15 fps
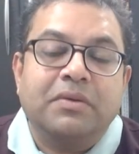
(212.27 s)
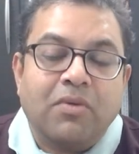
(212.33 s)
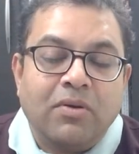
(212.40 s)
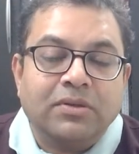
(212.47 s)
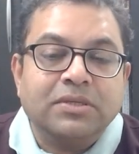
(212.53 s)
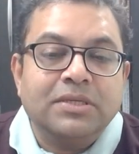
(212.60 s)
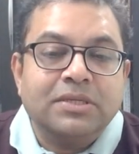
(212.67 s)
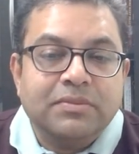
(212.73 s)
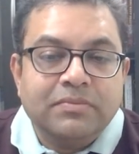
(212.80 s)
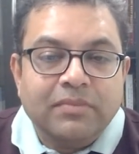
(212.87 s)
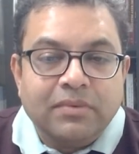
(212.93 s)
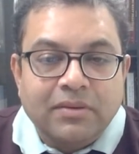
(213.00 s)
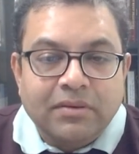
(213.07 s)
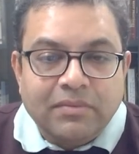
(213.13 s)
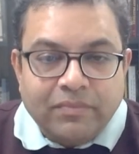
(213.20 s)
causes
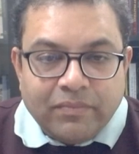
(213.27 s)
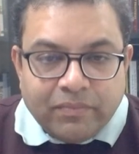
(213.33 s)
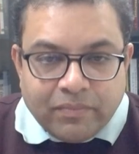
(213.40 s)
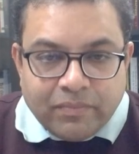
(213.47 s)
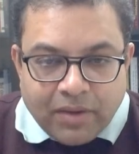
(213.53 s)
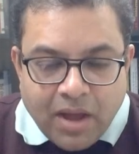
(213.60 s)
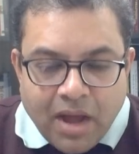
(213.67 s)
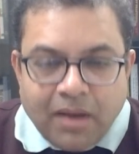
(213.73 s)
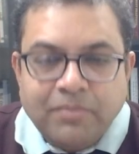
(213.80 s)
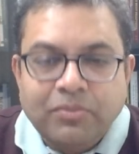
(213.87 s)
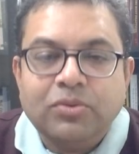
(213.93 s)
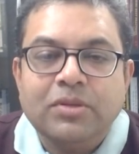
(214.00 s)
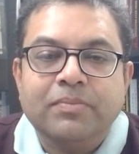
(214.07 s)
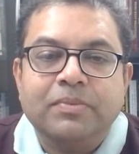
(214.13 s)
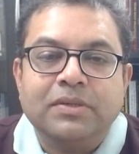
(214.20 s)
harm
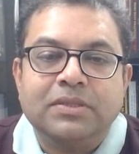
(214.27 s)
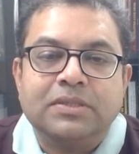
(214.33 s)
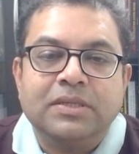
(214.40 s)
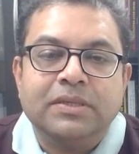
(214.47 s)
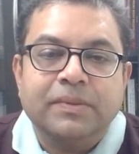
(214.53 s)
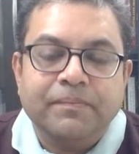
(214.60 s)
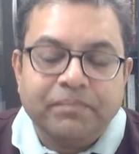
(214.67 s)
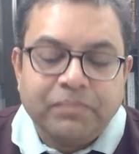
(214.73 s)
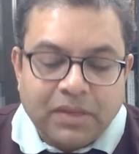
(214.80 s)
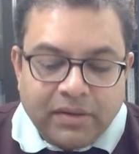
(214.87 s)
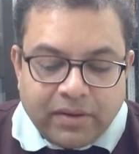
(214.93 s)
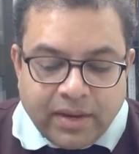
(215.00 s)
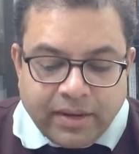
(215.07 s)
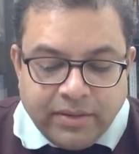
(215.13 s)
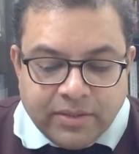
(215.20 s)
to the person,
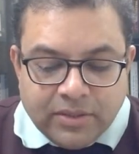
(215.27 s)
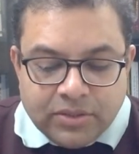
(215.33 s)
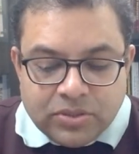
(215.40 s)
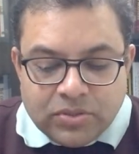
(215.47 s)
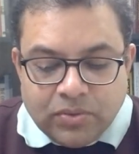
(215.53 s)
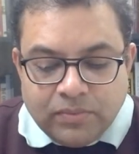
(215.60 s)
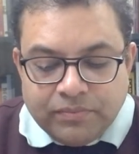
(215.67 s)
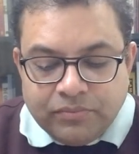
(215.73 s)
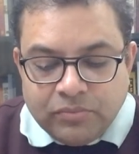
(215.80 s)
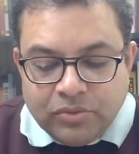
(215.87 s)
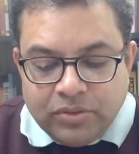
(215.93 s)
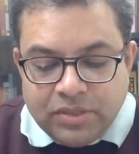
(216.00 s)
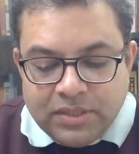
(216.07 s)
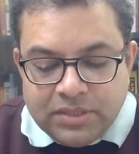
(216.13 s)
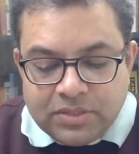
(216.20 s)
right? So,
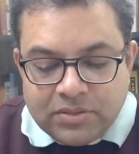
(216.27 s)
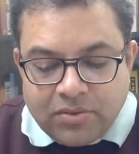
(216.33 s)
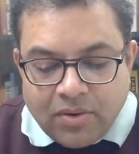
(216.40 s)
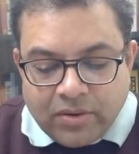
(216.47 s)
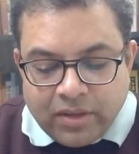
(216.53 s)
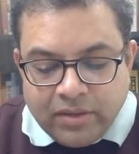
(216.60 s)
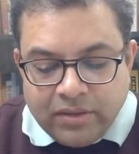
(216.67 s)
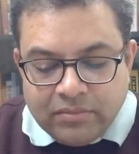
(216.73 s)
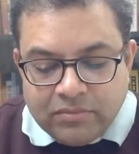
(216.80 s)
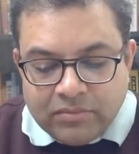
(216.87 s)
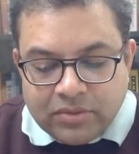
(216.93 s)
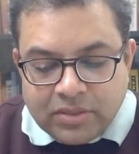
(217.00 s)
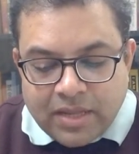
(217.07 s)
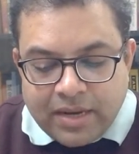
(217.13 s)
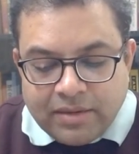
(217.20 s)
Buddha is talking
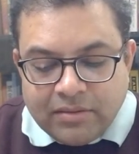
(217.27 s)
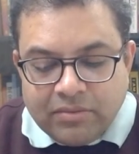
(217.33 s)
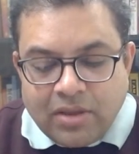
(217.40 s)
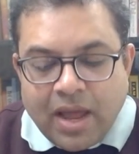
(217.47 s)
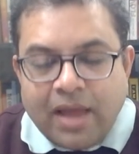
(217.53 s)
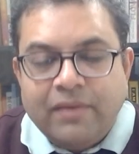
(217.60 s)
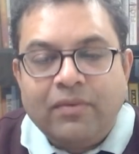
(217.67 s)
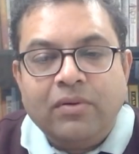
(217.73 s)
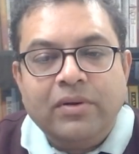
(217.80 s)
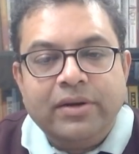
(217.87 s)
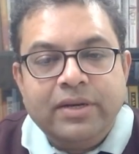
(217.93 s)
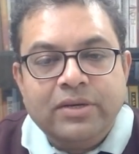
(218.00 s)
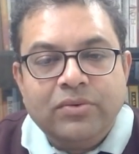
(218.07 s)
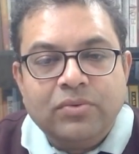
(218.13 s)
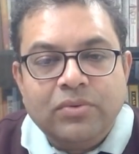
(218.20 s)
that I
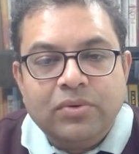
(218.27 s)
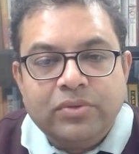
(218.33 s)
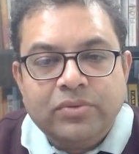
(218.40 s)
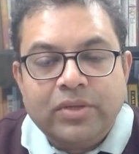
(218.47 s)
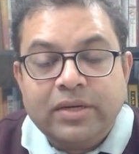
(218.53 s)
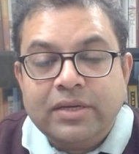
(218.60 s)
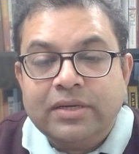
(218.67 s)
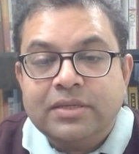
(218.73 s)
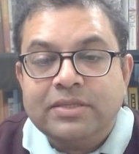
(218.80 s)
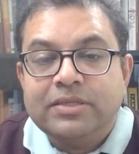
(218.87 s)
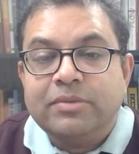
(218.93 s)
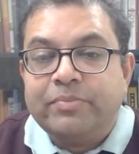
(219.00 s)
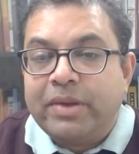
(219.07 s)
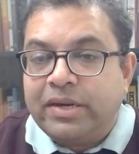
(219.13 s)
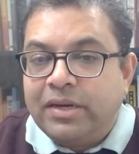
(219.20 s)
already told you that it is
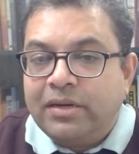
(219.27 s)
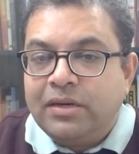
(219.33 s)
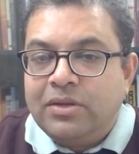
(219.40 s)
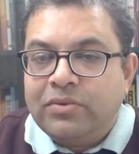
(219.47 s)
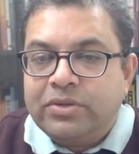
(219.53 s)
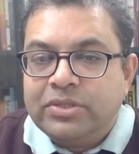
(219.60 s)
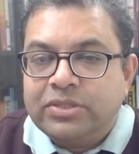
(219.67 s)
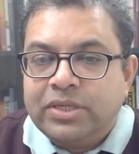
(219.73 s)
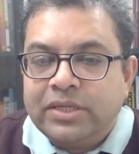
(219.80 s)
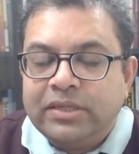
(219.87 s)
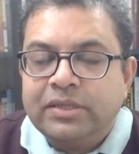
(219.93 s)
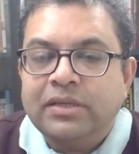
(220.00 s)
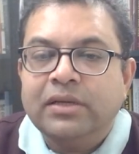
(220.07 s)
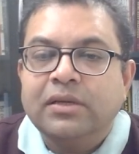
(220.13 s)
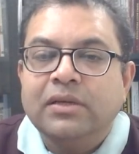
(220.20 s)
dependently
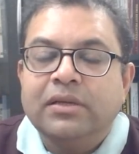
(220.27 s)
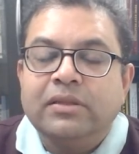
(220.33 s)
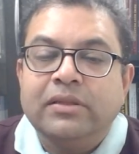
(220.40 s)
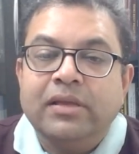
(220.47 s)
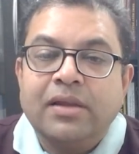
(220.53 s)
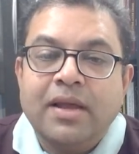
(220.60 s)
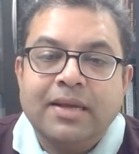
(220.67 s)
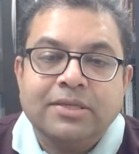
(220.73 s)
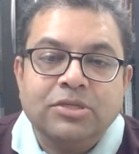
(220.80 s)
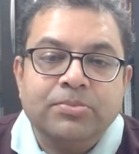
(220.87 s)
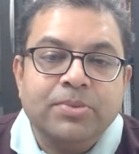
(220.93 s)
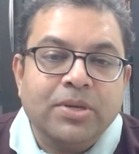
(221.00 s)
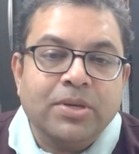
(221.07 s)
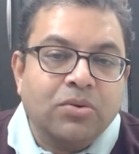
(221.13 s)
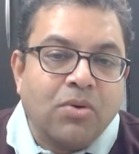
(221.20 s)
originated. There has to
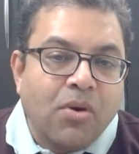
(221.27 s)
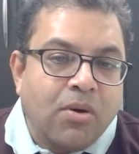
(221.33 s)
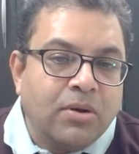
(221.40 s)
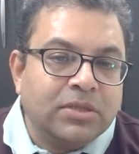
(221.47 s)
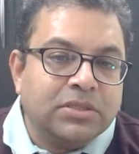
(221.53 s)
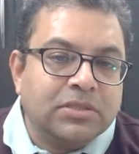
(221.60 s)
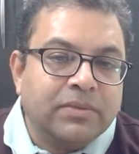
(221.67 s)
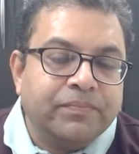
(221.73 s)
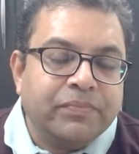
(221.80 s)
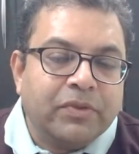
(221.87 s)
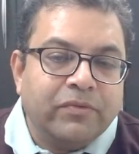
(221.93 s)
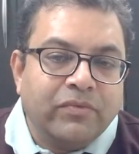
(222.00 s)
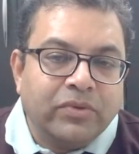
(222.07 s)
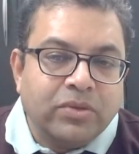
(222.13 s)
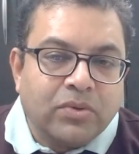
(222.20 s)
be a cause
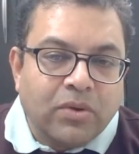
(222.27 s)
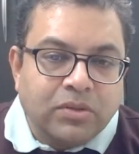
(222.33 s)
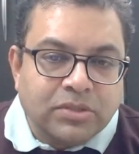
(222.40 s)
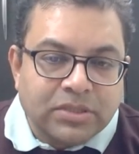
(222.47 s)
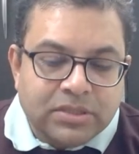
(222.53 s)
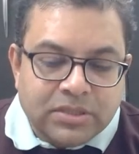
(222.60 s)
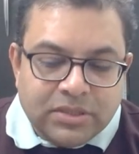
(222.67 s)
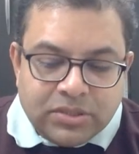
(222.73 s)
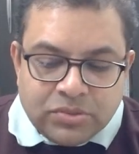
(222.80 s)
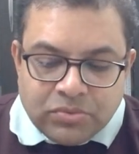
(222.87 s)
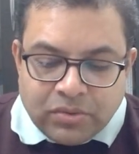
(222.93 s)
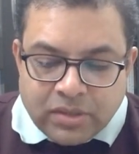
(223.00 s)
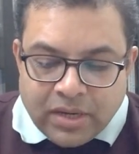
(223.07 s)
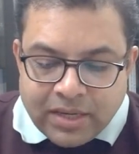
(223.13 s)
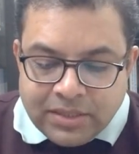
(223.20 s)
for the consciousness
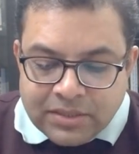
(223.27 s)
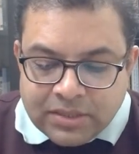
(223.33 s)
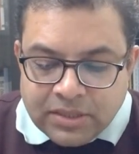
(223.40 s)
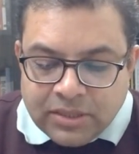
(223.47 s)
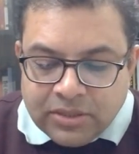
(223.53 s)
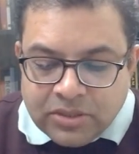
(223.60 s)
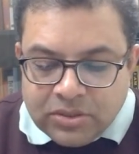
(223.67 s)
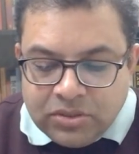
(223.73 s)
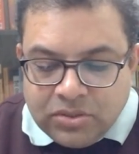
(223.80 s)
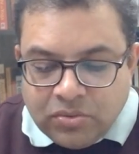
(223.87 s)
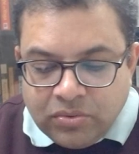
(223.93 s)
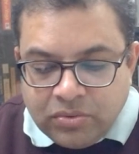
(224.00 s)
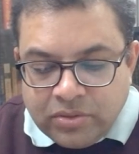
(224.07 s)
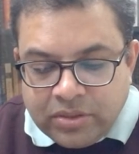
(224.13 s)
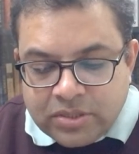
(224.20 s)
to arise.
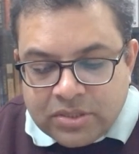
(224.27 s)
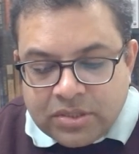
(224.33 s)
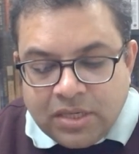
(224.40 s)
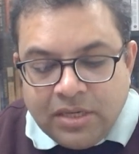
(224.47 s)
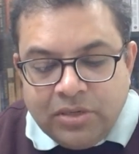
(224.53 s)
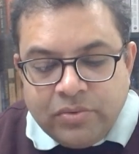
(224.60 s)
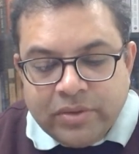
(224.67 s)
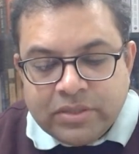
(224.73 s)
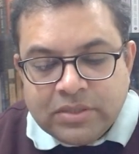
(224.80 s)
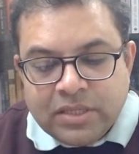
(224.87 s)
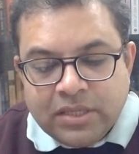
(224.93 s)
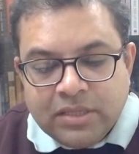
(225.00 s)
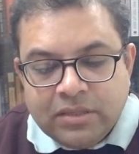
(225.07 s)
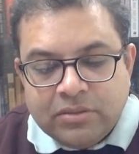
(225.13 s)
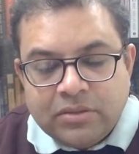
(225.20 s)
So, still you are
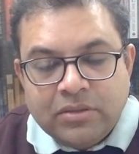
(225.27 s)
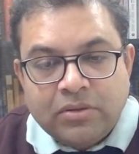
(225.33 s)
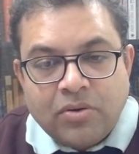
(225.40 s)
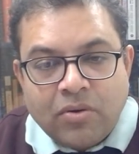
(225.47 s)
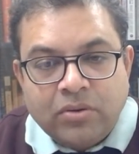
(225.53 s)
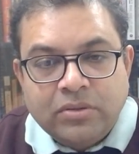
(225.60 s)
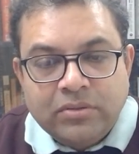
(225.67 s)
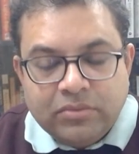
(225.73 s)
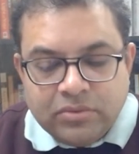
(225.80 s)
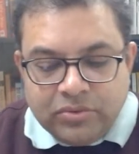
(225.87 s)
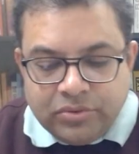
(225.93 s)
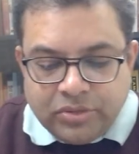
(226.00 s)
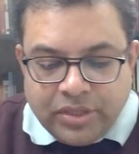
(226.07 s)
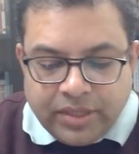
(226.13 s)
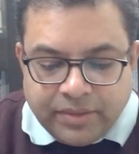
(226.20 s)
saying the wrong
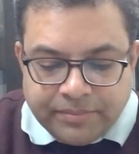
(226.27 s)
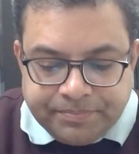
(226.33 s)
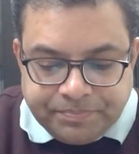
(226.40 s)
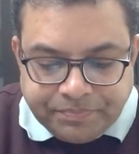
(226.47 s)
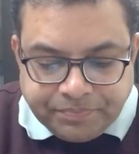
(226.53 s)
thing.